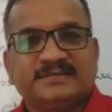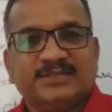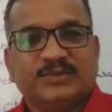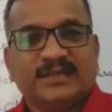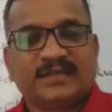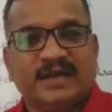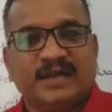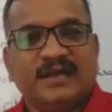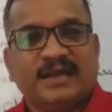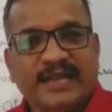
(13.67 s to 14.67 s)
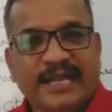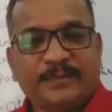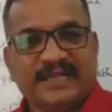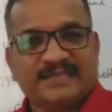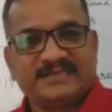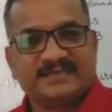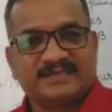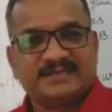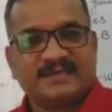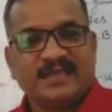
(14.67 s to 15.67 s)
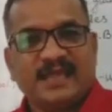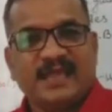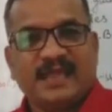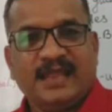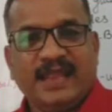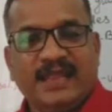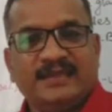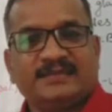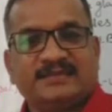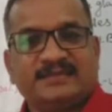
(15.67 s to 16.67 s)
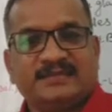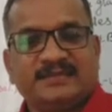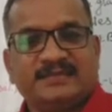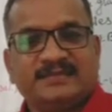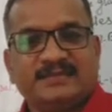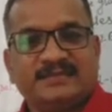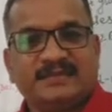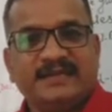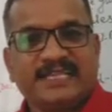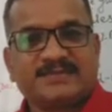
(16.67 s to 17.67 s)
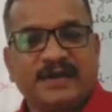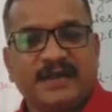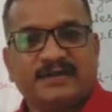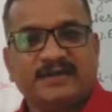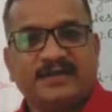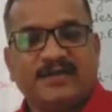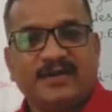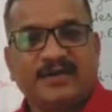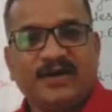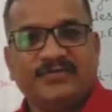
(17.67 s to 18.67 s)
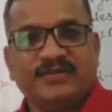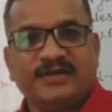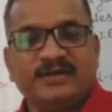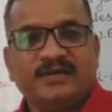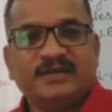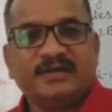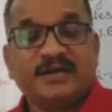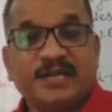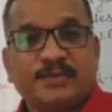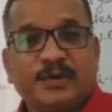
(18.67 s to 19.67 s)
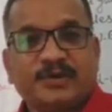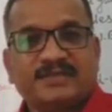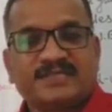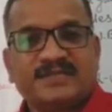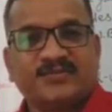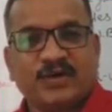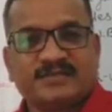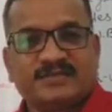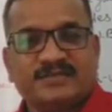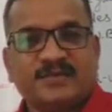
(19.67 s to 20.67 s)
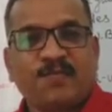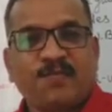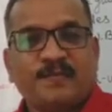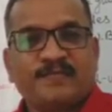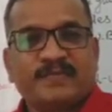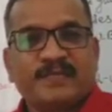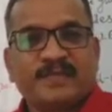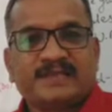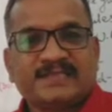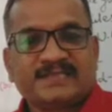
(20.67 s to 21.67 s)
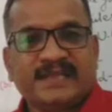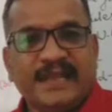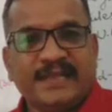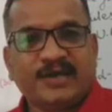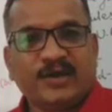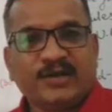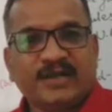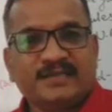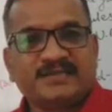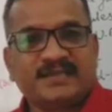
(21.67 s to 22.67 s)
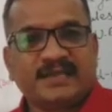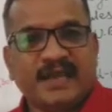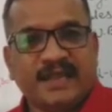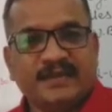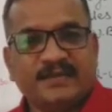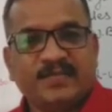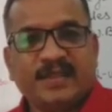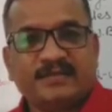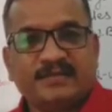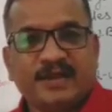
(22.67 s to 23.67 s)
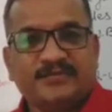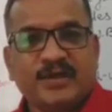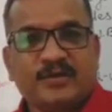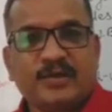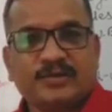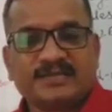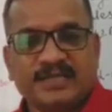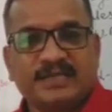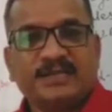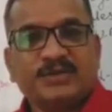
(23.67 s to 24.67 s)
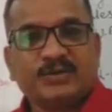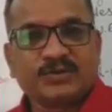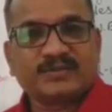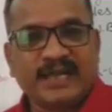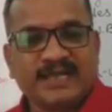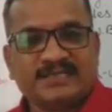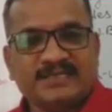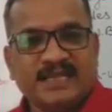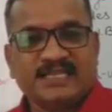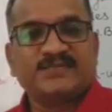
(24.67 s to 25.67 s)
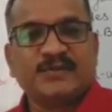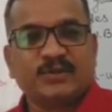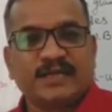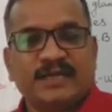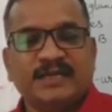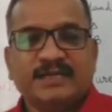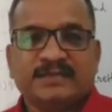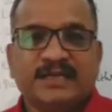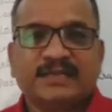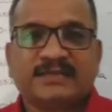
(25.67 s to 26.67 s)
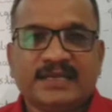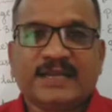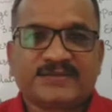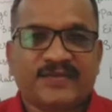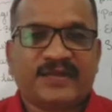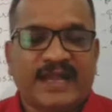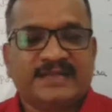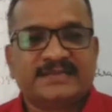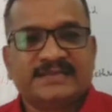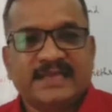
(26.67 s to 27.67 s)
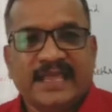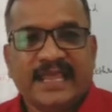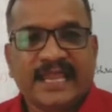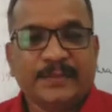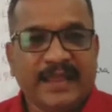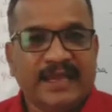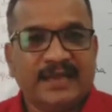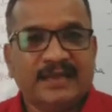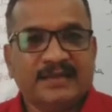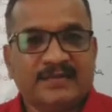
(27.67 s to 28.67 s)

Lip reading: urethra, and penis. And the next part of reproductive system was sex gland or accessory gland. Now we are going to see those glands. As we know that there are three types of glands in male